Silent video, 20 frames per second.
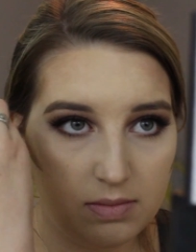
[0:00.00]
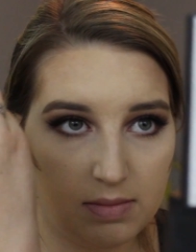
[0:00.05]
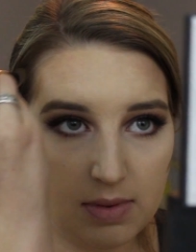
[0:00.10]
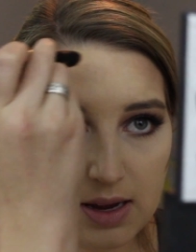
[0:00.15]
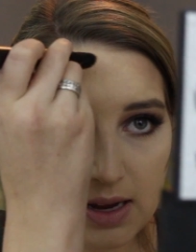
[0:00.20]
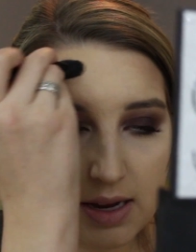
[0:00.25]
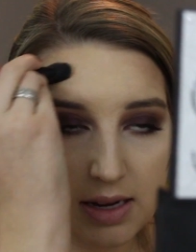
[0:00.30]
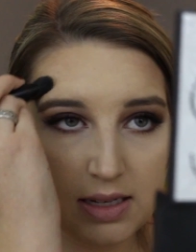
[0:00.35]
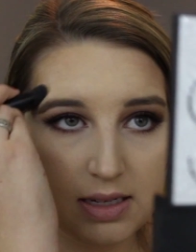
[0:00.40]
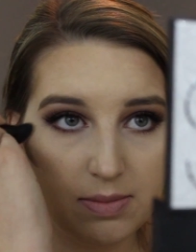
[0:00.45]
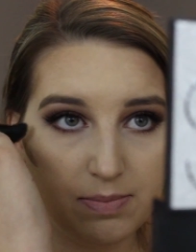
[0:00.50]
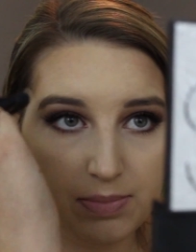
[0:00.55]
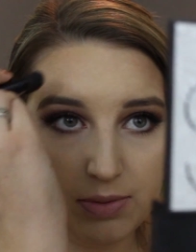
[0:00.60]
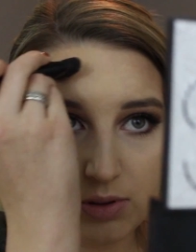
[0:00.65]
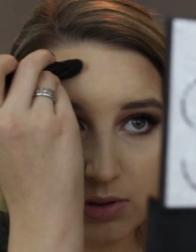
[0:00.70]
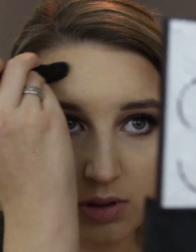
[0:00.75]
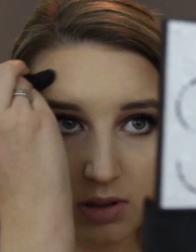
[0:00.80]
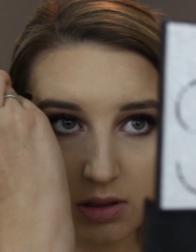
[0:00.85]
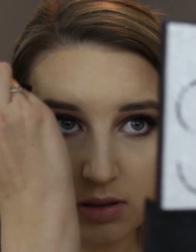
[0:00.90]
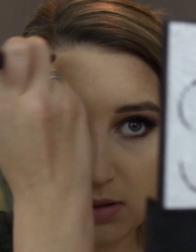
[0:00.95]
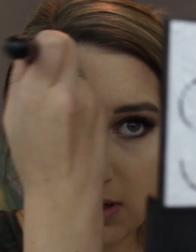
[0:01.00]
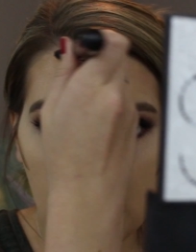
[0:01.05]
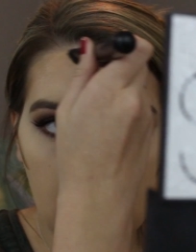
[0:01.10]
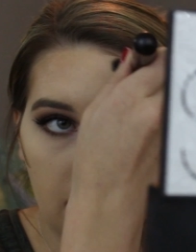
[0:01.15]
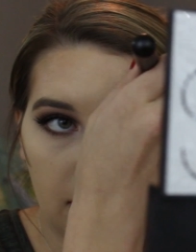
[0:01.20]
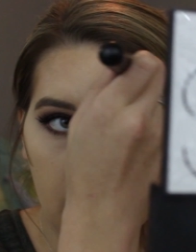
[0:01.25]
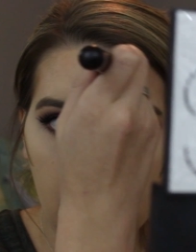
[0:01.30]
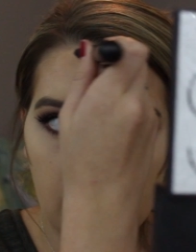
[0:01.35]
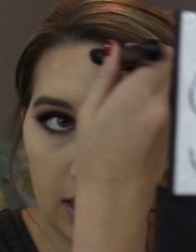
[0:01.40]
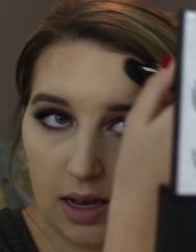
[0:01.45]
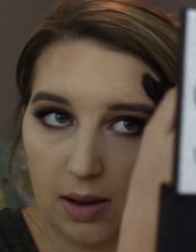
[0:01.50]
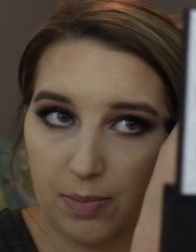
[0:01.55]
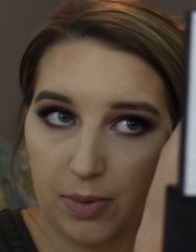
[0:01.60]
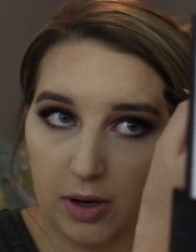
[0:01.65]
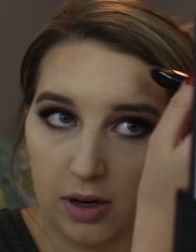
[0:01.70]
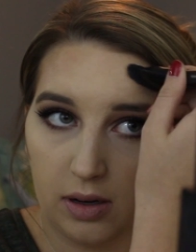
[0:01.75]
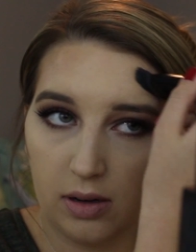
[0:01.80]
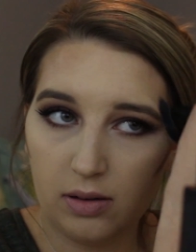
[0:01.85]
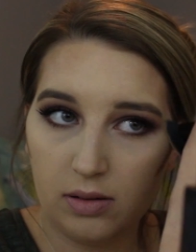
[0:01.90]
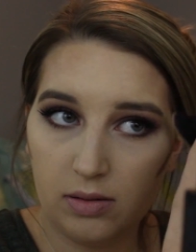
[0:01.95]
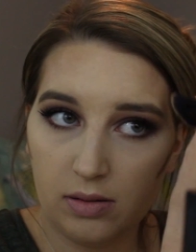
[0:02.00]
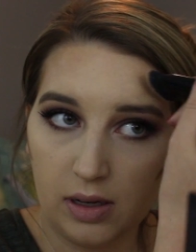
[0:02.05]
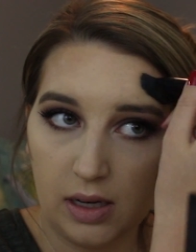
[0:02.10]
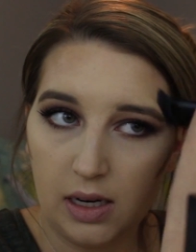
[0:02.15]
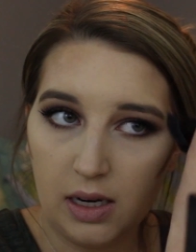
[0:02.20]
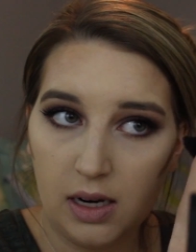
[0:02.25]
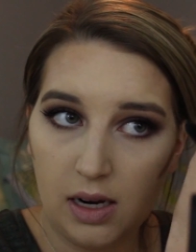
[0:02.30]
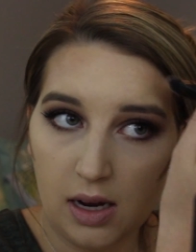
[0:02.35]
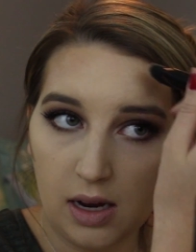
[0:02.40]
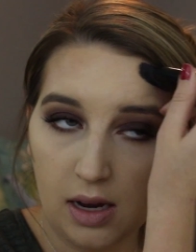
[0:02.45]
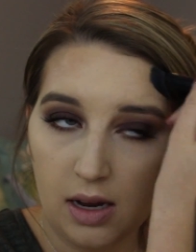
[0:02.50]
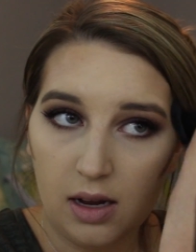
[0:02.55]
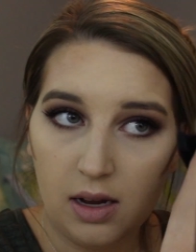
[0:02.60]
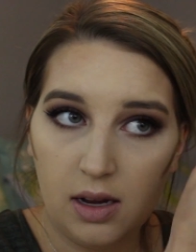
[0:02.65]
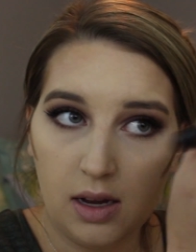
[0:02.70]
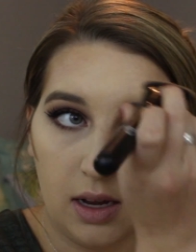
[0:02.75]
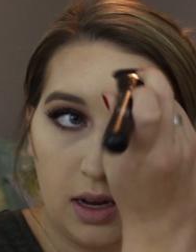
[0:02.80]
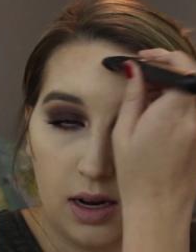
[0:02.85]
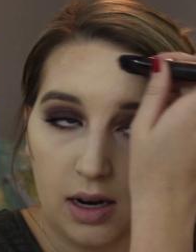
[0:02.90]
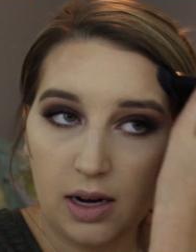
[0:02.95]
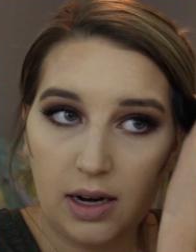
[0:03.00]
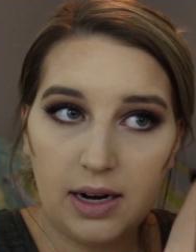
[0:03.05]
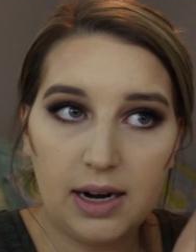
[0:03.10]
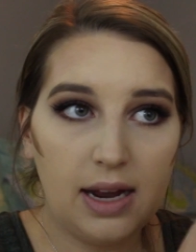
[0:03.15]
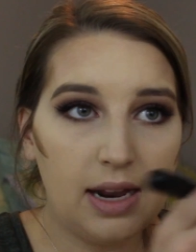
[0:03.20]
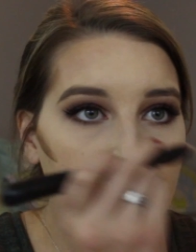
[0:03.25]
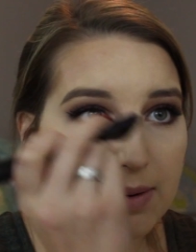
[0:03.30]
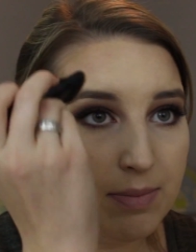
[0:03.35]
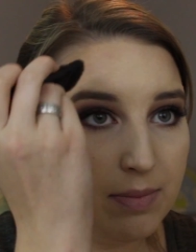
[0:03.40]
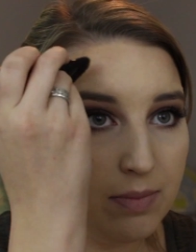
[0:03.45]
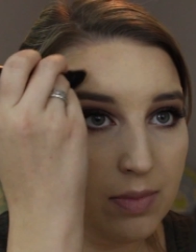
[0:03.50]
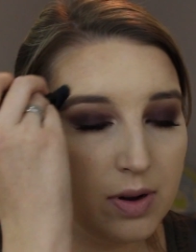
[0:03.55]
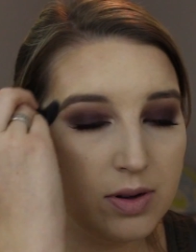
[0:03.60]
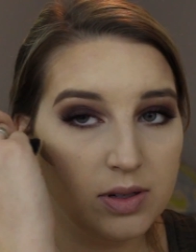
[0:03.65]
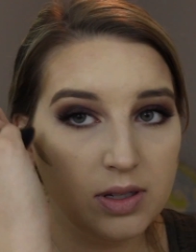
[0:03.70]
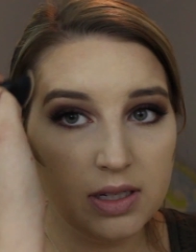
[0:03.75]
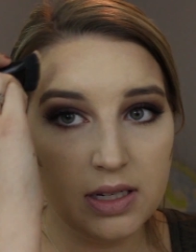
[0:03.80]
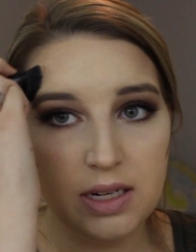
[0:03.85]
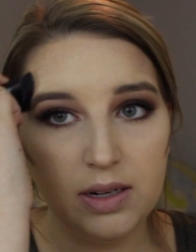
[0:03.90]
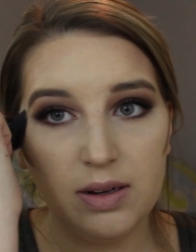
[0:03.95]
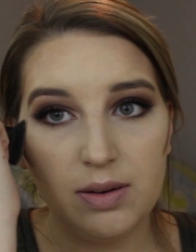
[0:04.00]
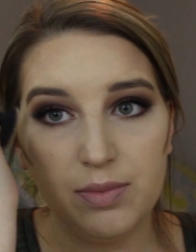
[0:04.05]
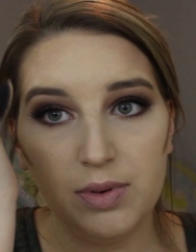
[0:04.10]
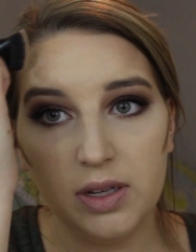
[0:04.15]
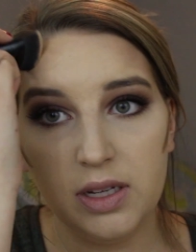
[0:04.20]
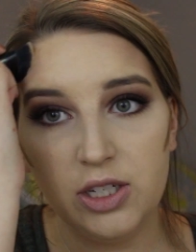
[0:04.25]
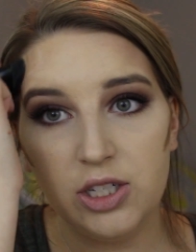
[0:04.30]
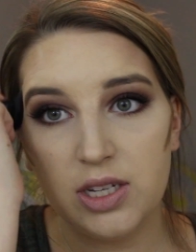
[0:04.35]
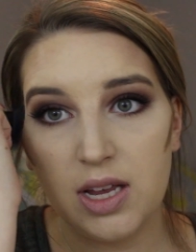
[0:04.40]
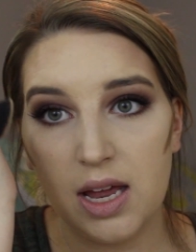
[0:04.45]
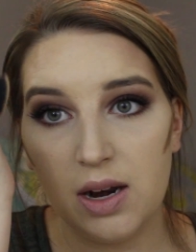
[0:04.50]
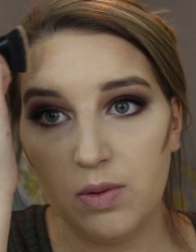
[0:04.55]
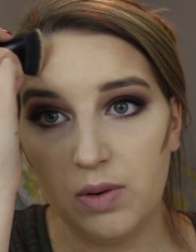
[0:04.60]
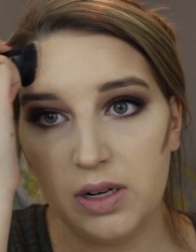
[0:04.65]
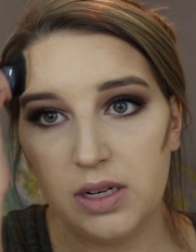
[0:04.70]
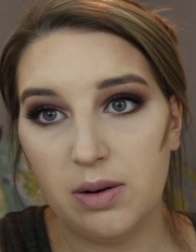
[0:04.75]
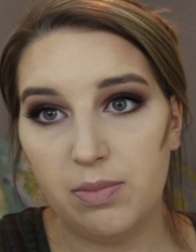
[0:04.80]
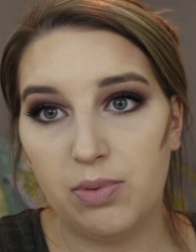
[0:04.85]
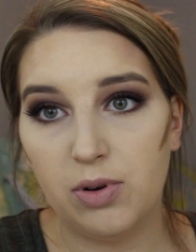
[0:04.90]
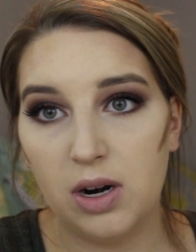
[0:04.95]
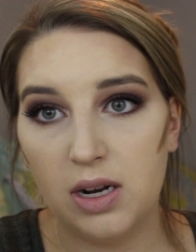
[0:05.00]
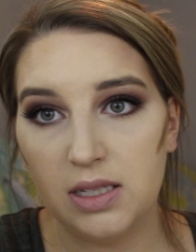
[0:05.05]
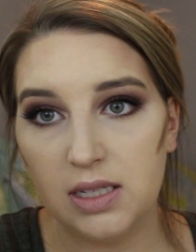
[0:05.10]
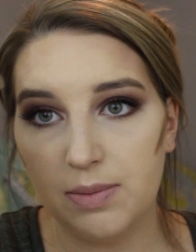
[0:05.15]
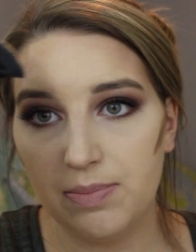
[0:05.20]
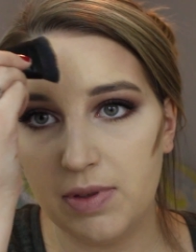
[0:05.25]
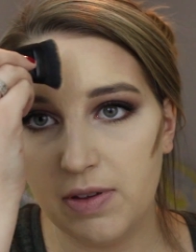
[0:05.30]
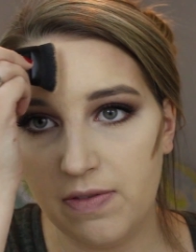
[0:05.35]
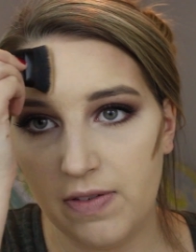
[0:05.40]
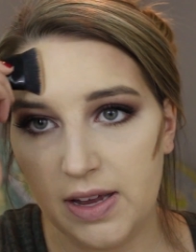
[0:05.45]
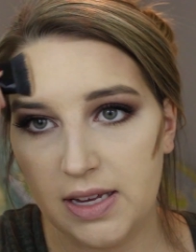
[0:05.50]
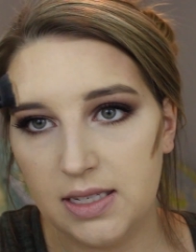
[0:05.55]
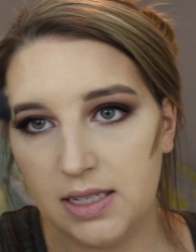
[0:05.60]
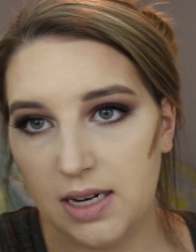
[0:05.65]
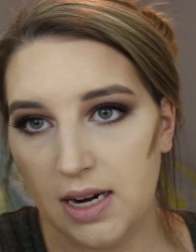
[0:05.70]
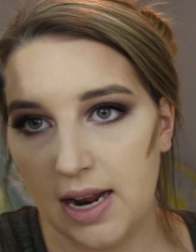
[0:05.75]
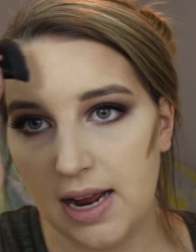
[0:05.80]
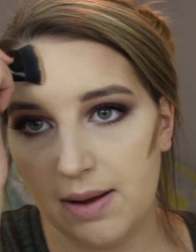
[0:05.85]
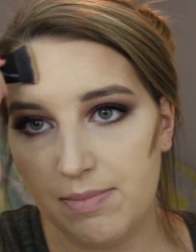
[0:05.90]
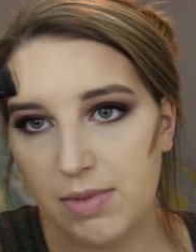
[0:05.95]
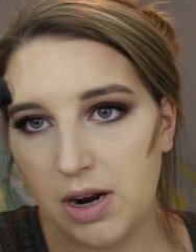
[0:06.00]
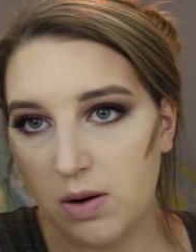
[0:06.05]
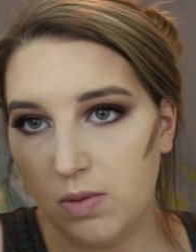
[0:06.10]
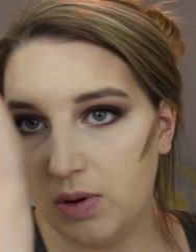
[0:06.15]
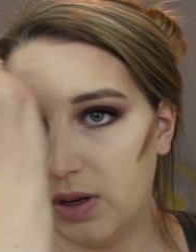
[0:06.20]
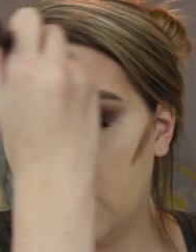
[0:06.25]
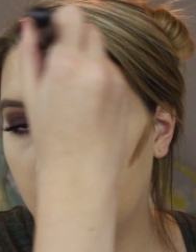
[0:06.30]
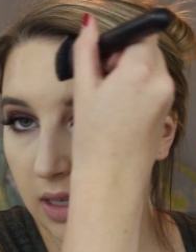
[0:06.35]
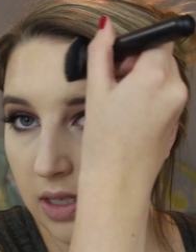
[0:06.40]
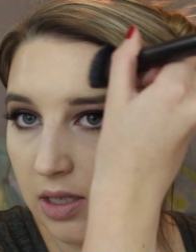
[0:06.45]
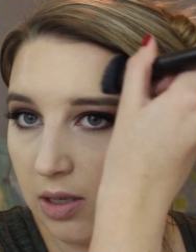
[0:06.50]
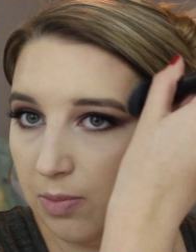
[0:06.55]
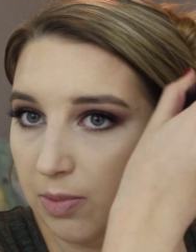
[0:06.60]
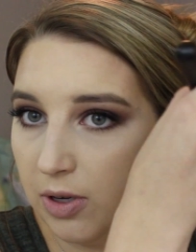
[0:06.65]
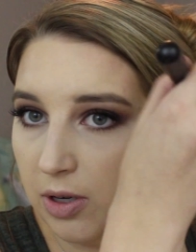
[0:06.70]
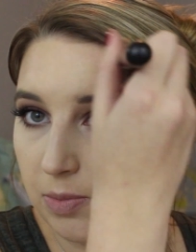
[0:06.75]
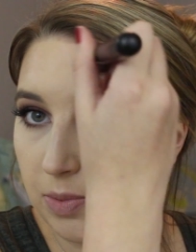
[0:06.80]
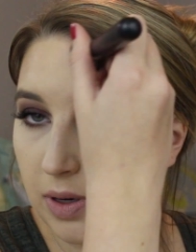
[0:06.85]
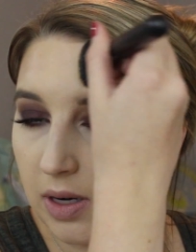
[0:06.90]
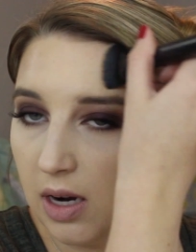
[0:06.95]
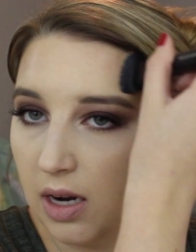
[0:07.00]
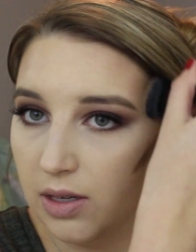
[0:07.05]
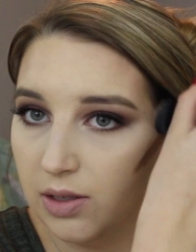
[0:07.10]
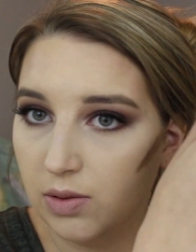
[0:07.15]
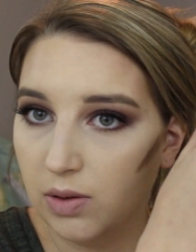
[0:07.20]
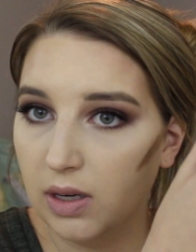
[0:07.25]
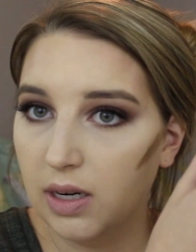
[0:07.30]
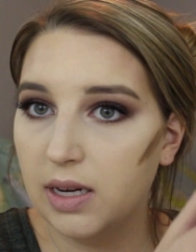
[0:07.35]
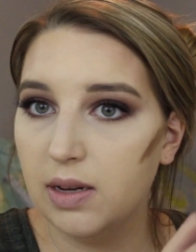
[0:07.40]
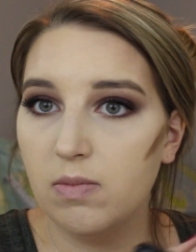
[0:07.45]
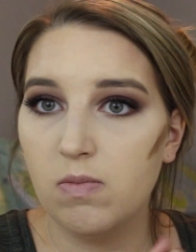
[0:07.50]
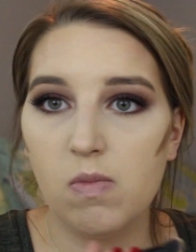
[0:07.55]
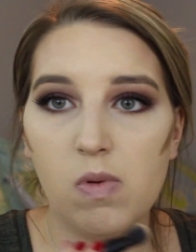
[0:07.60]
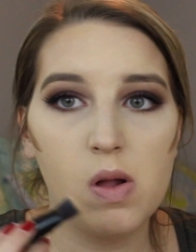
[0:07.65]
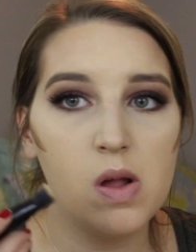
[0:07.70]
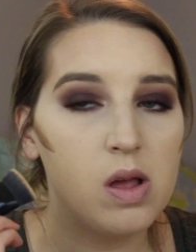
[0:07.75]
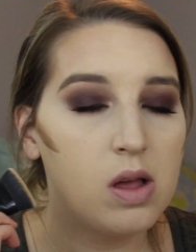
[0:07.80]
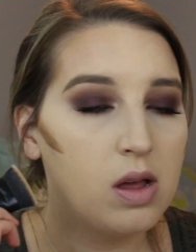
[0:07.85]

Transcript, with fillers: my temples and like the upper area. And I'm mostly, I'm really just kind of wanting to bronze up the face today. I'm not wanting to super duper contour it.